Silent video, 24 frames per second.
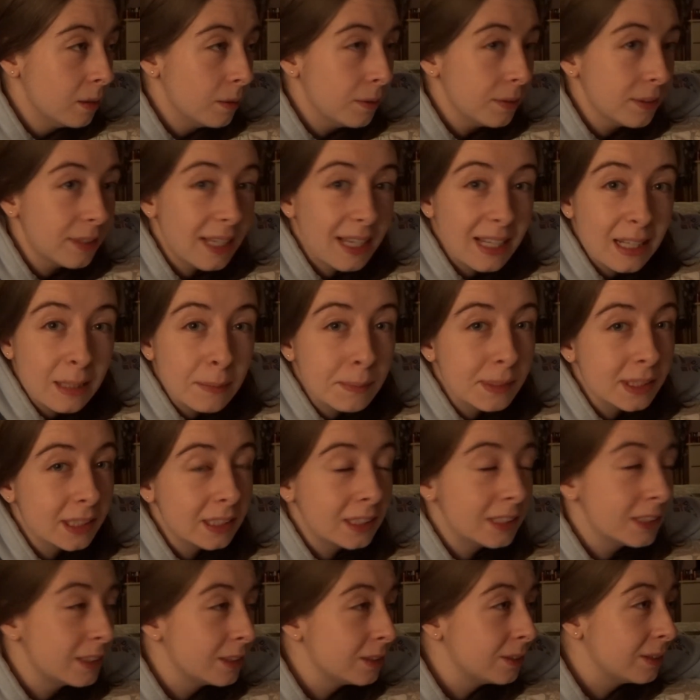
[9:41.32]
what the hell am I
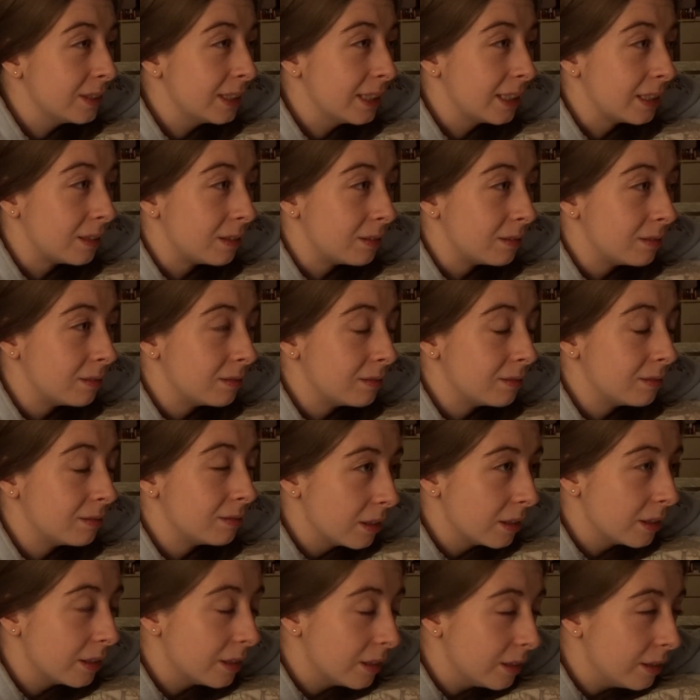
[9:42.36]
going to do now?
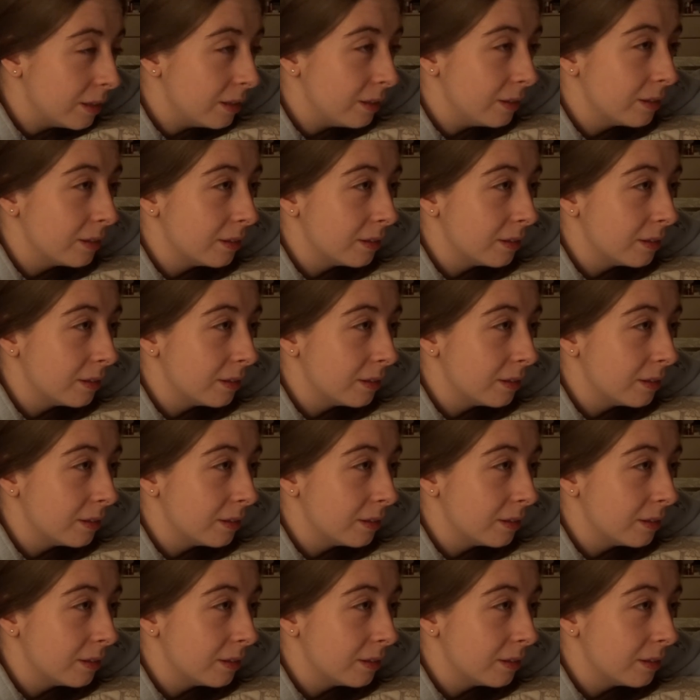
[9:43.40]
You know?